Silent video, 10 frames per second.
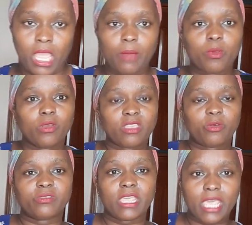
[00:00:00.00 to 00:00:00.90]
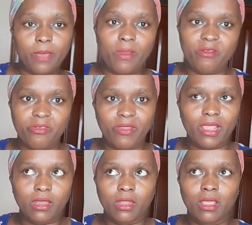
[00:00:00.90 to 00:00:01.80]
and because I was taking my
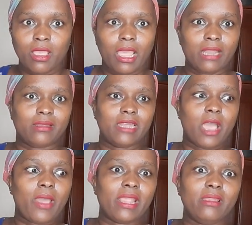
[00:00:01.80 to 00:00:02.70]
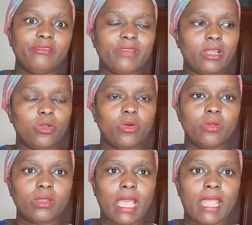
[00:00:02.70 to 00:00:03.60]
friend, and now I live
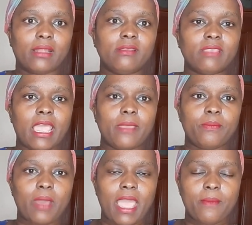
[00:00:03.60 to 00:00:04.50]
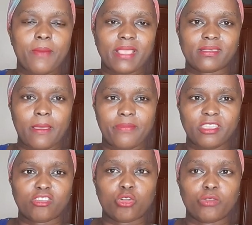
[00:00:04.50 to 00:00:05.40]
alone, at least I buy some things.